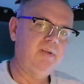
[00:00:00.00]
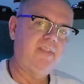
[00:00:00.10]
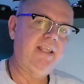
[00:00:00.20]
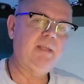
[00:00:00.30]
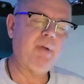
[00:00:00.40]

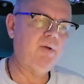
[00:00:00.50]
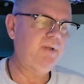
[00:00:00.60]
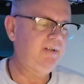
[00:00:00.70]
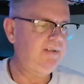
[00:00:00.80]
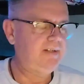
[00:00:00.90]
Think about
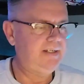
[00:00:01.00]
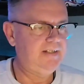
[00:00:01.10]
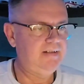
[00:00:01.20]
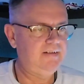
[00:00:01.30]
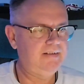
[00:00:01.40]
it
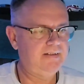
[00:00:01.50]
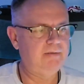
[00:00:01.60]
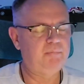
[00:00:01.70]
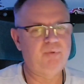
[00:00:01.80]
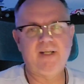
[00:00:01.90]
and
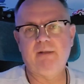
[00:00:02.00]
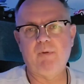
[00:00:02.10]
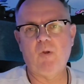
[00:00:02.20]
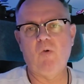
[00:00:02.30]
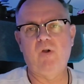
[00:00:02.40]
bring them
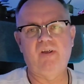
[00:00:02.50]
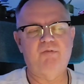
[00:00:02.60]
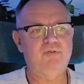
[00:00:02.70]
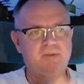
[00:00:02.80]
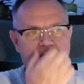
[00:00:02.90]
along
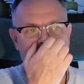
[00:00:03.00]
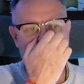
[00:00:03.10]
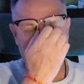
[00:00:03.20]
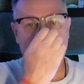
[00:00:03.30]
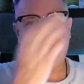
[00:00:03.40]

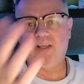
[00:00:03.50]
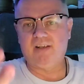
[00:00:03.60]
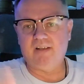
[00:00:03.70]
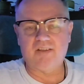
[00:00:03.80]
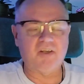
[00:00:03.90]
if we get
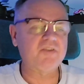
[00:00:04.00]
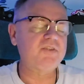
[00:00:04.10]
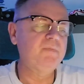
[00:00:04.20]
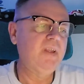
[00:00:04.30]
in touch.